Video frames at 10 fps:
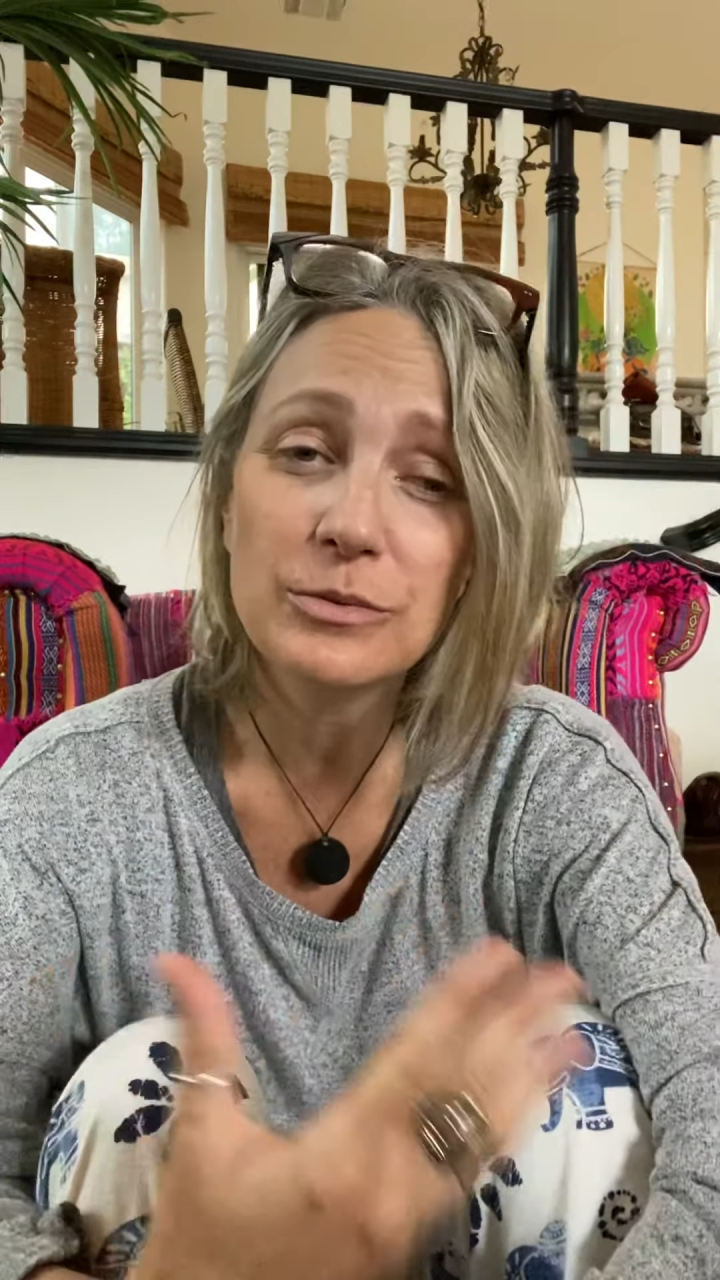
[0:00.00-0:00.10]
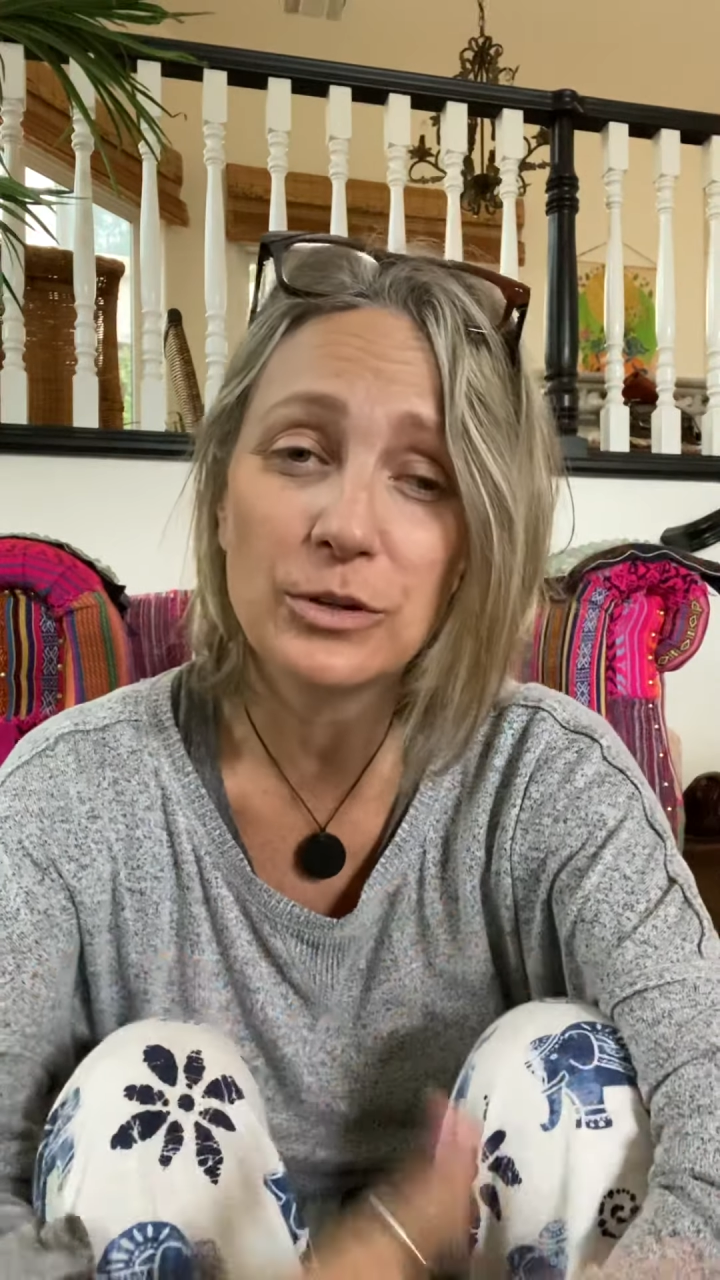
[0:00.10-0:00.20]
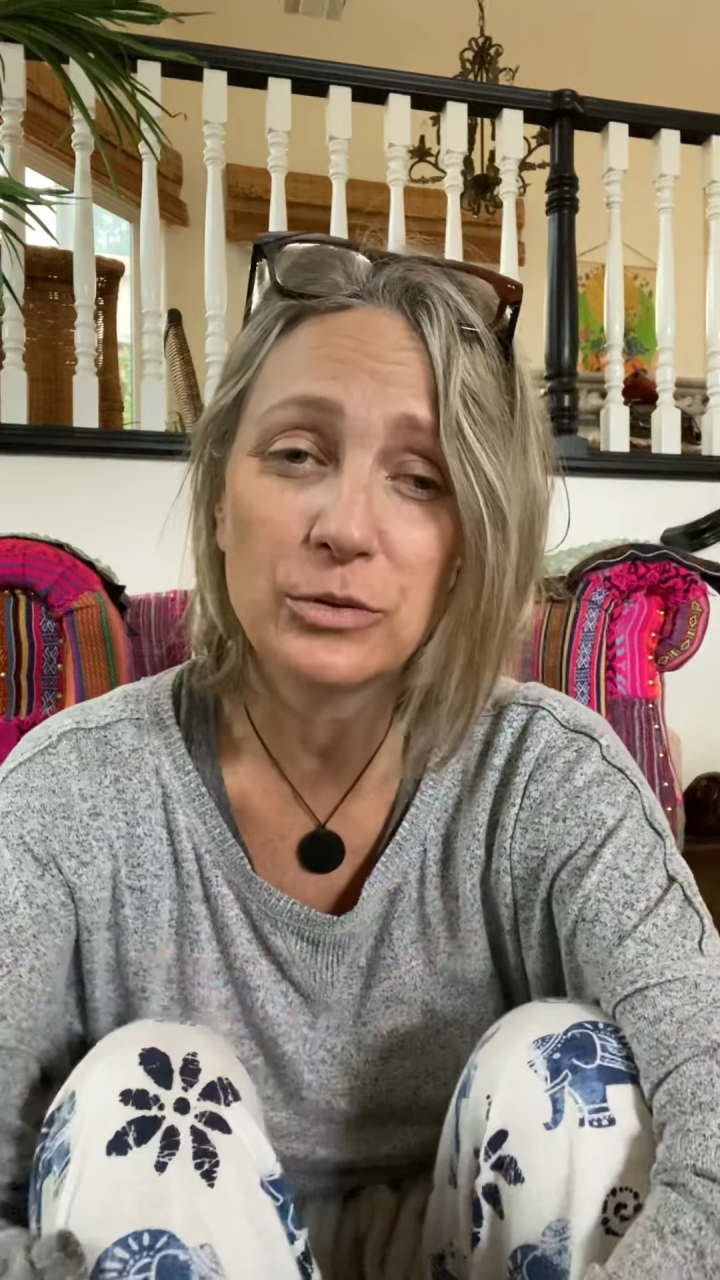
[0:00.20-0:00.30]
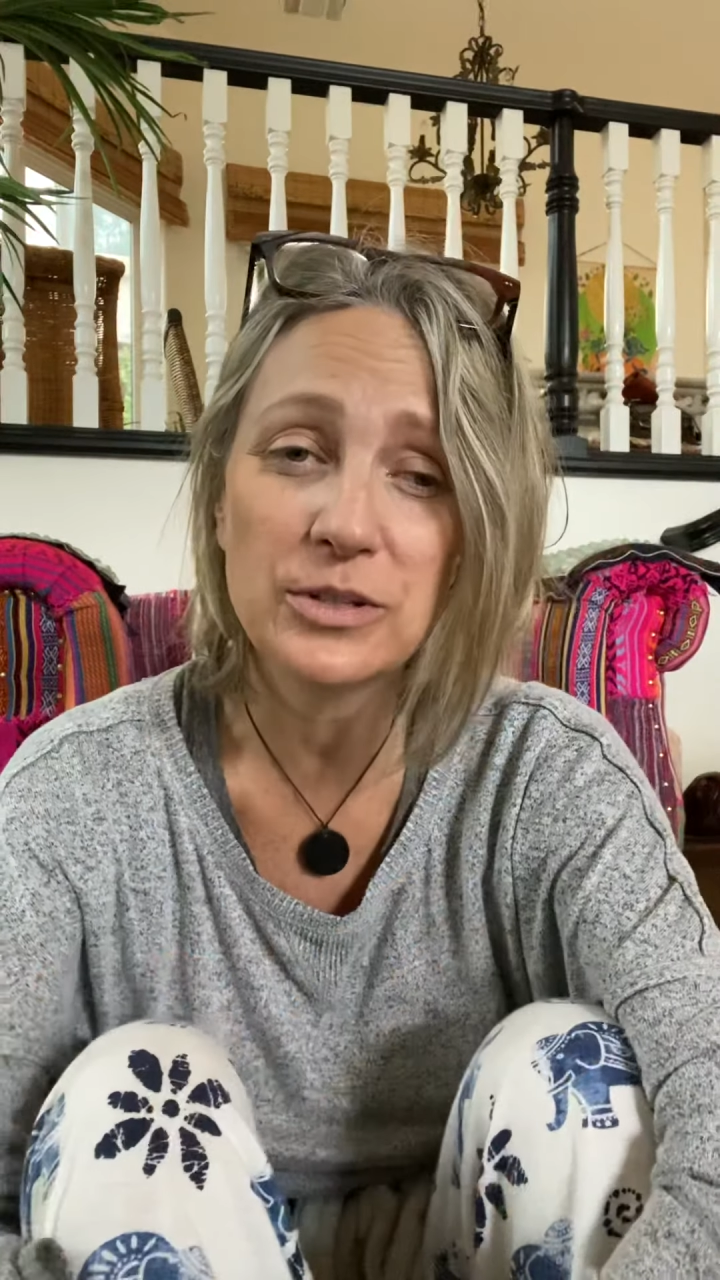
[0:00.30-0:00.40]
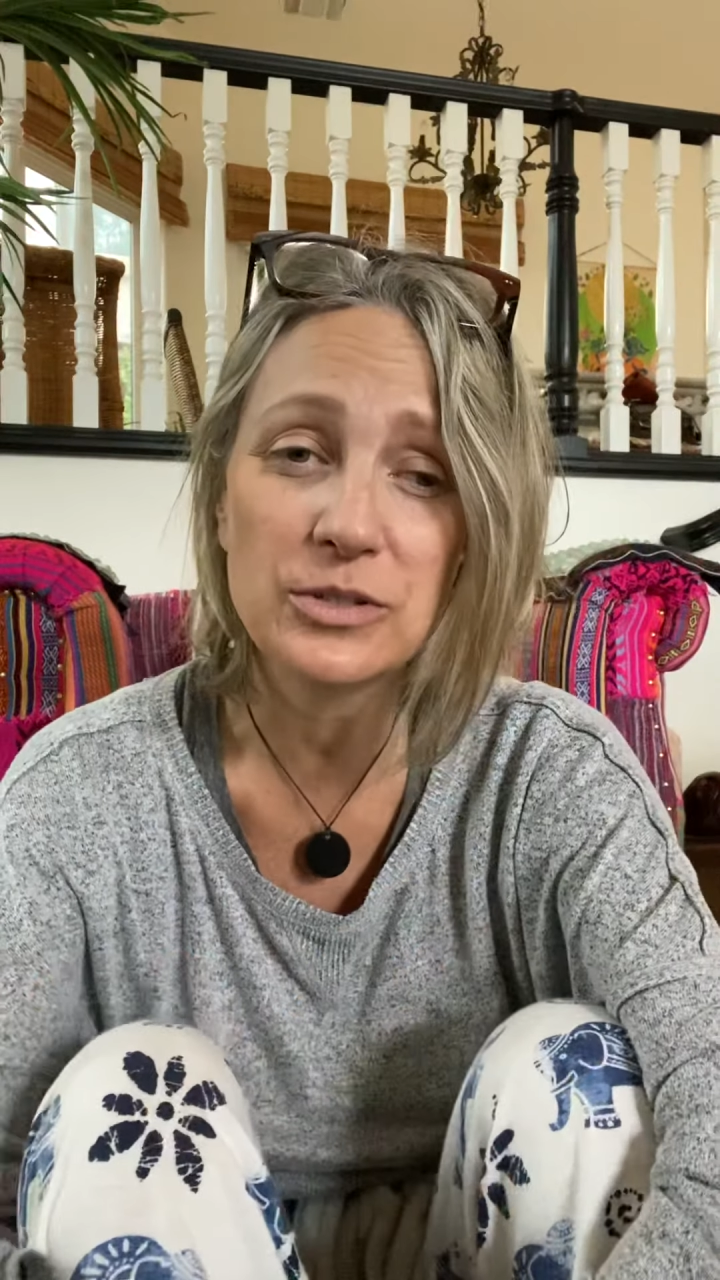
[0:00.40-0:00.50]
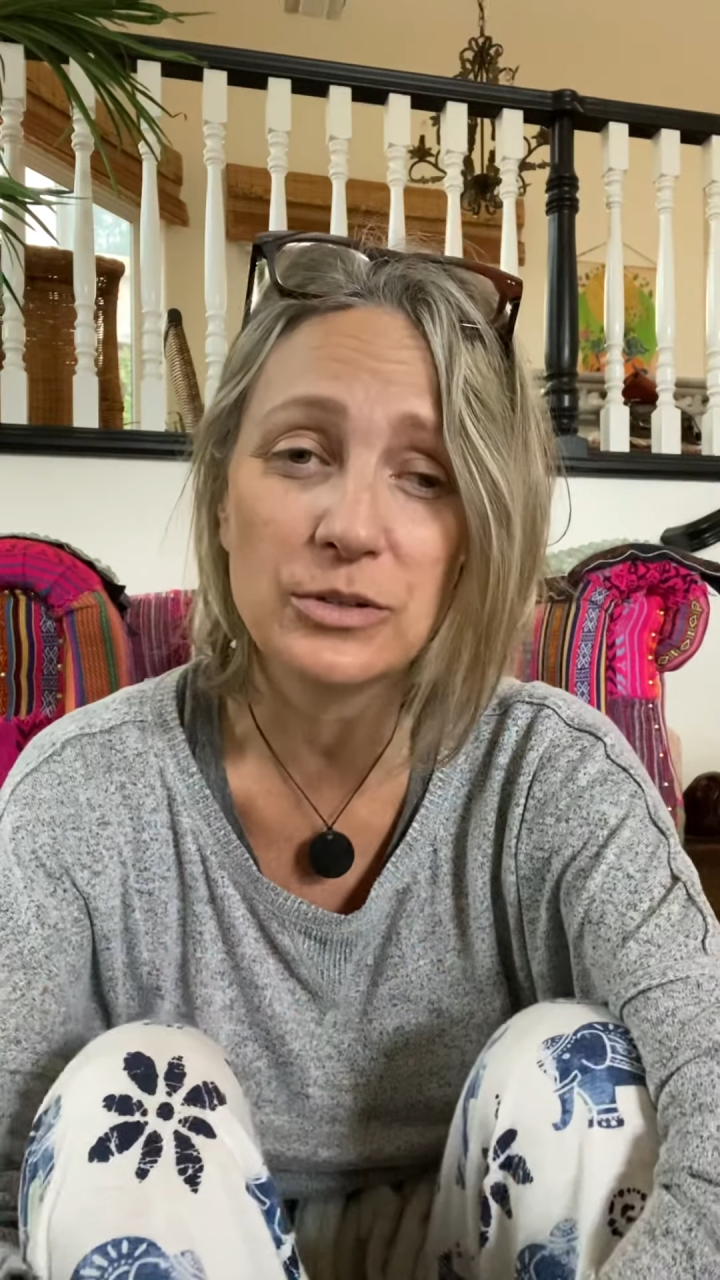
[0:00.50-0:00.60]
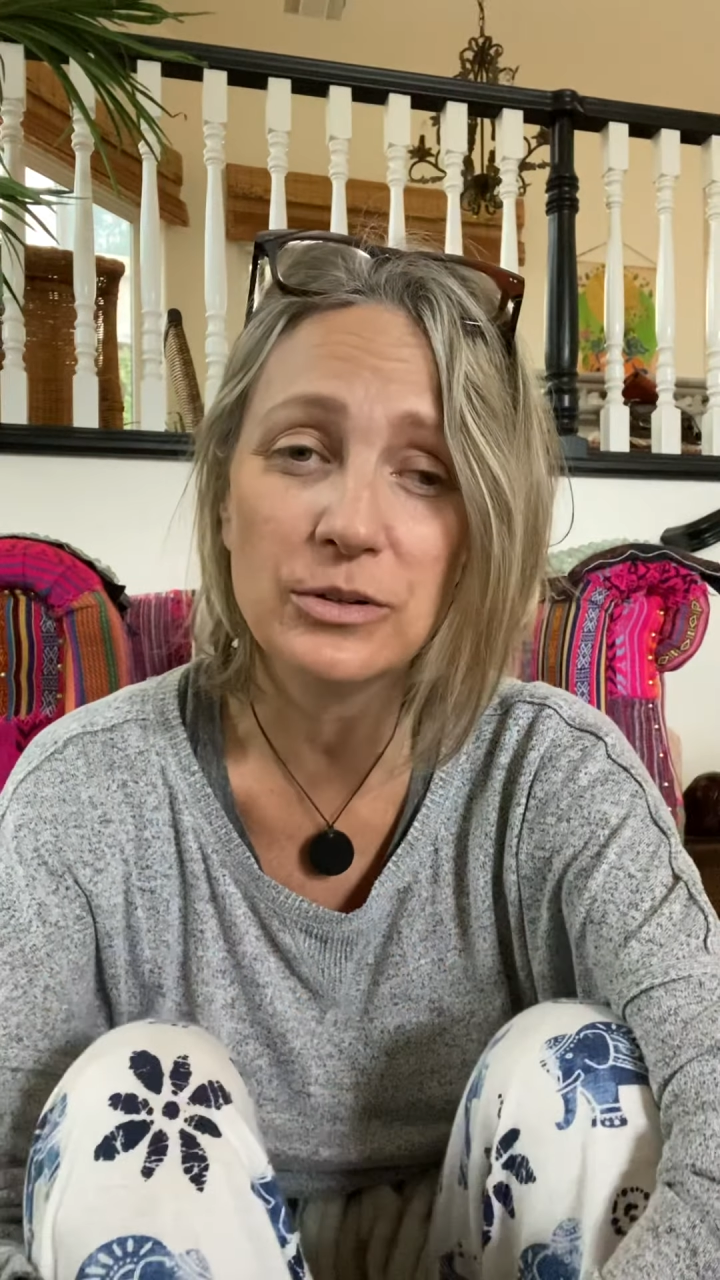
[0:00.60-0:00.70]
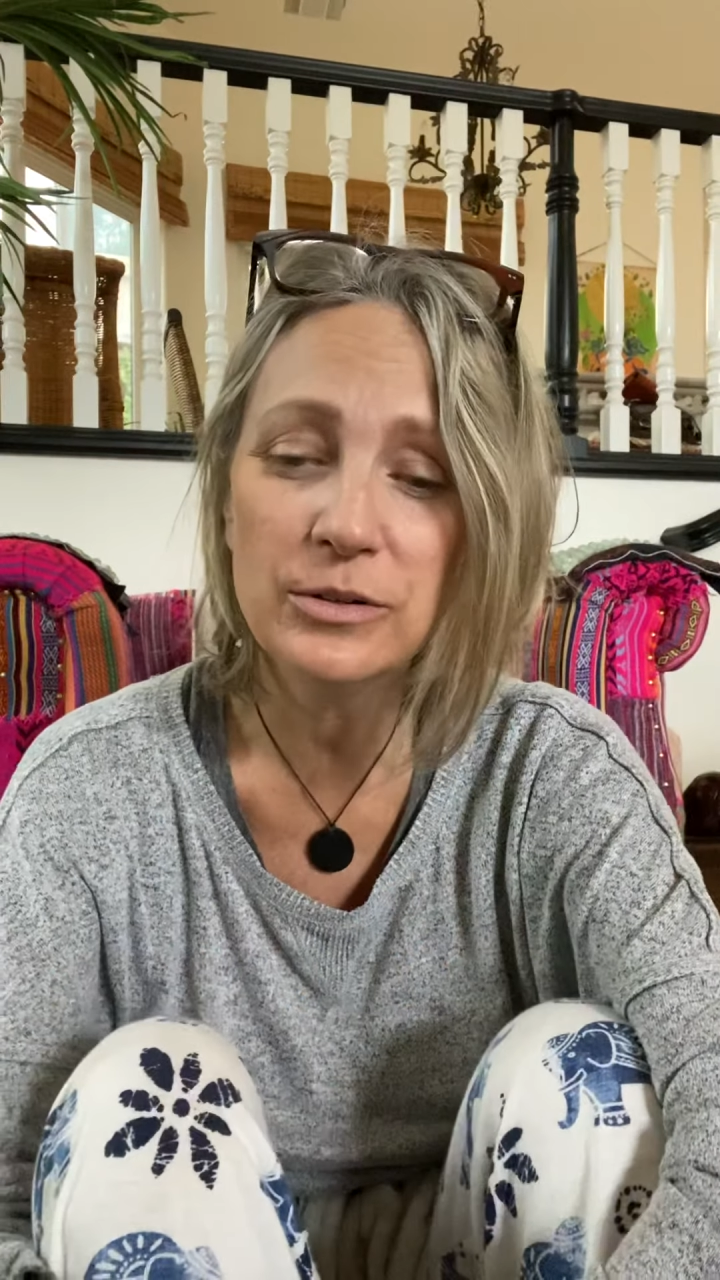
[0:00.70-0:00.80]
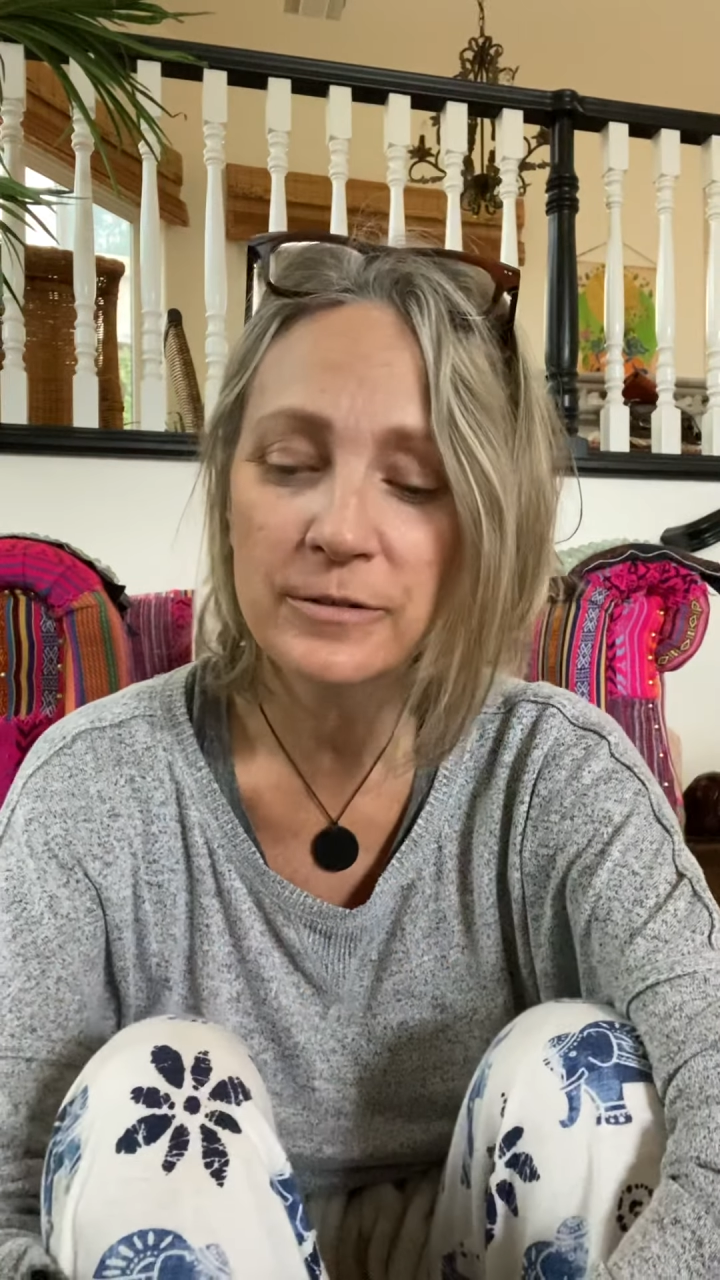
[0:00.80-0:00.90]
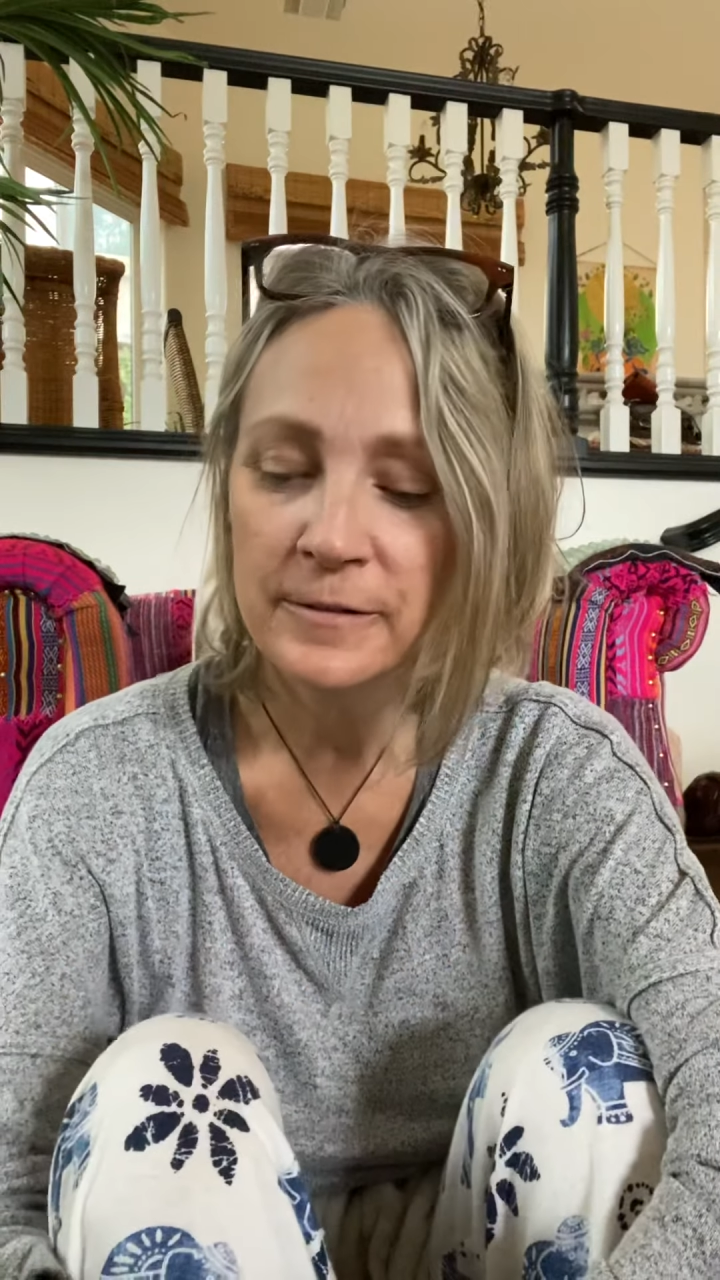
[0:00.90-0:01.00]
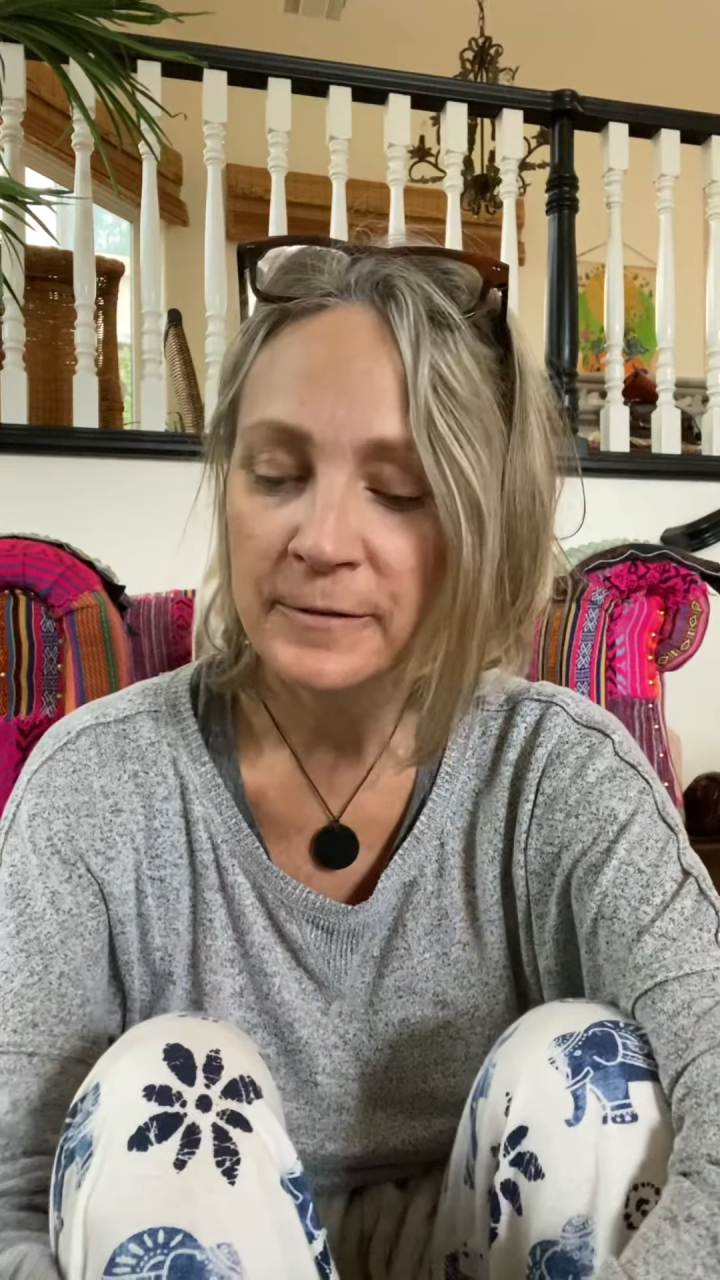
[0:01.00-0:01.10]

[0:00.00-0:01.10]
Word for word: the crystal.